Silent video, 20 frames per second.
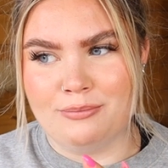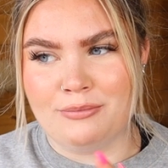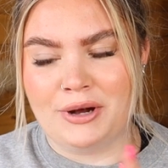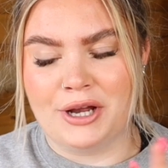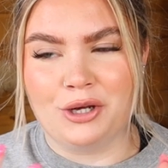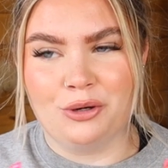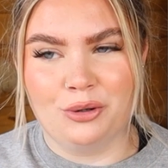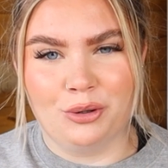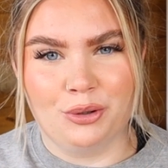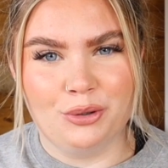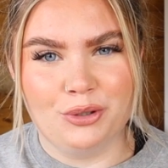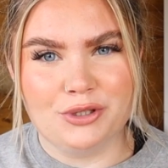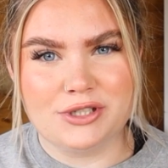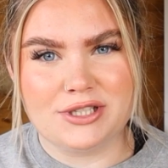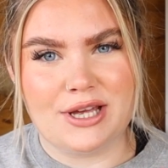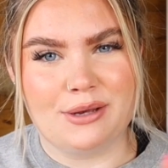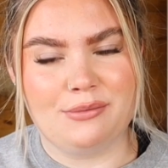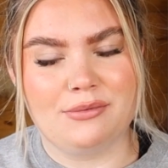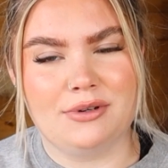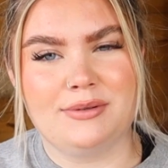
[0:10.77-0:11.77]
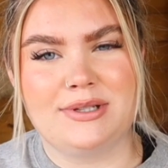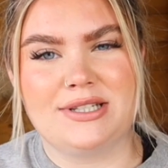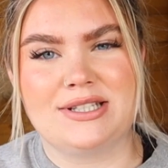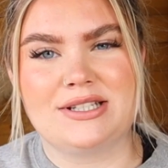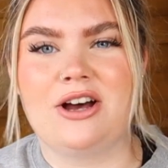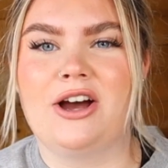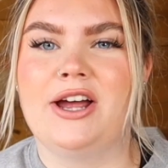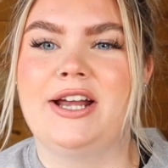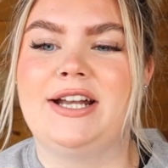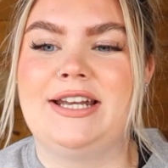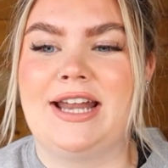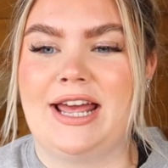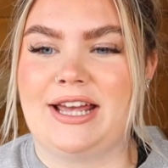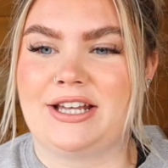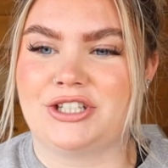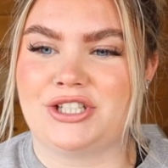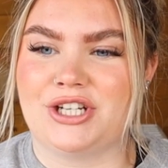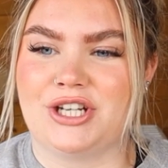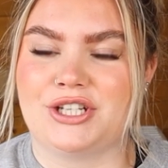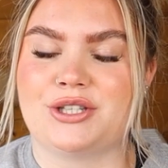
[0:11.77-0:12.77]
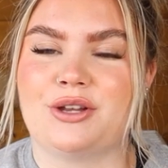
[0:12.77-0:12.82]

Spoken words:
my course that I'm going to be starting next year.